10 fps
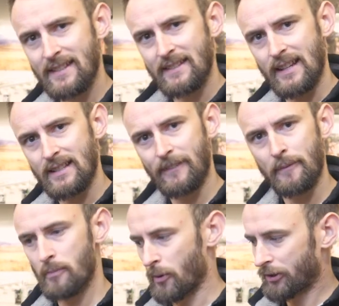this is it's
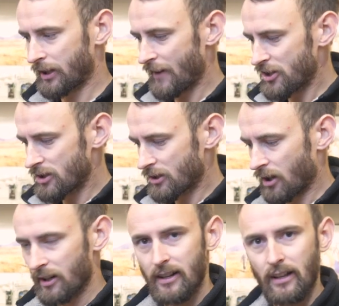flippable. So you've actually
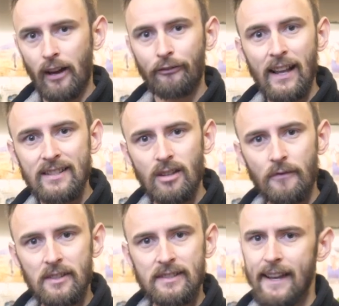got a flat
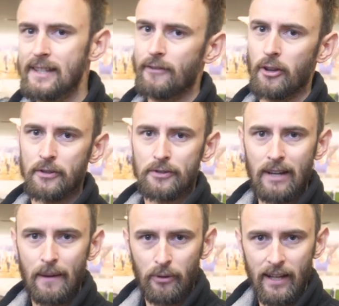surface here, so you're doing your
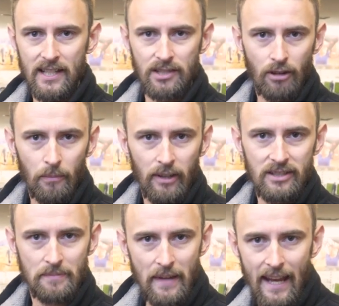scrambled eggs, your
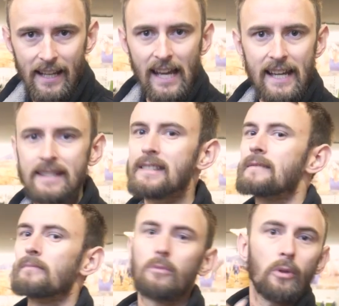omelettes, your
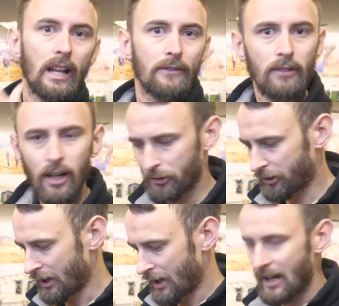pancakes, whatever
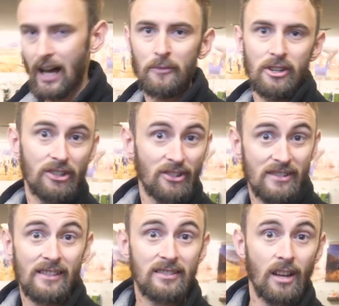else. You can
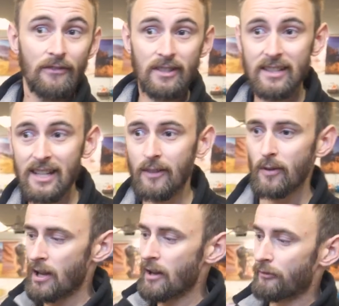use this surface here,
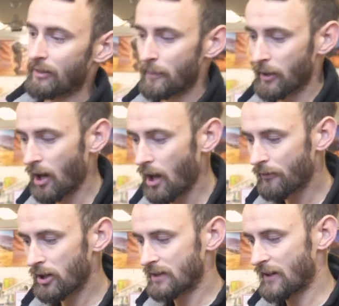flip it
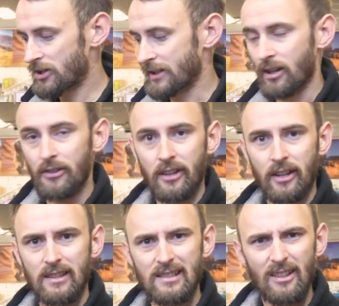over, and you've actually got
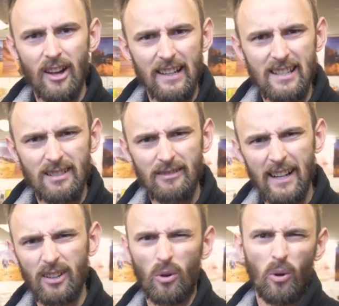the slightly
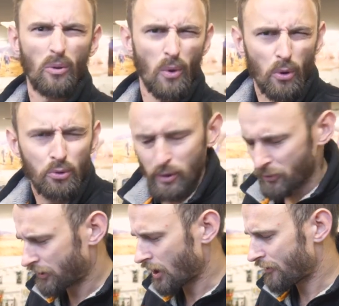serrated or
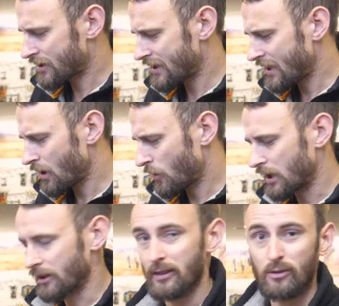grilled surface here
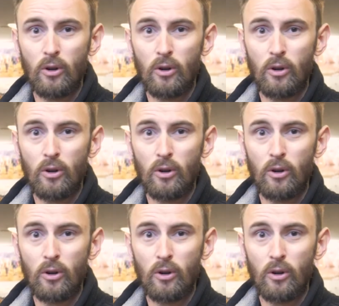where you can